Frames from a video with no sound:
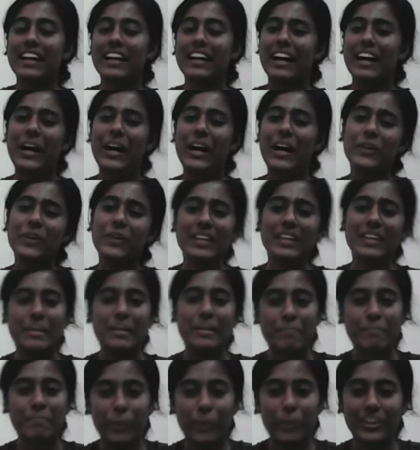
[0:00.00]
How
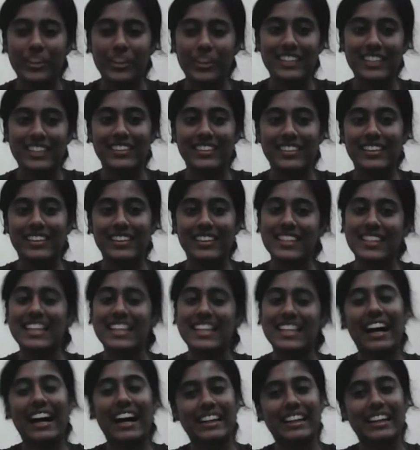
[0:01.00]
important is
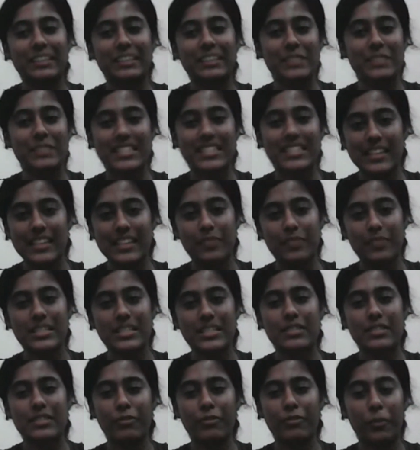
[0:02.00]
the academic
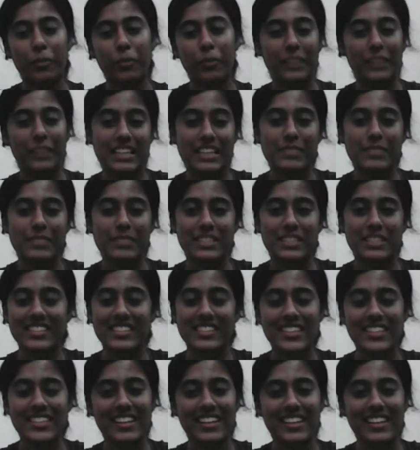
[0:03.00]
syllabus for placements?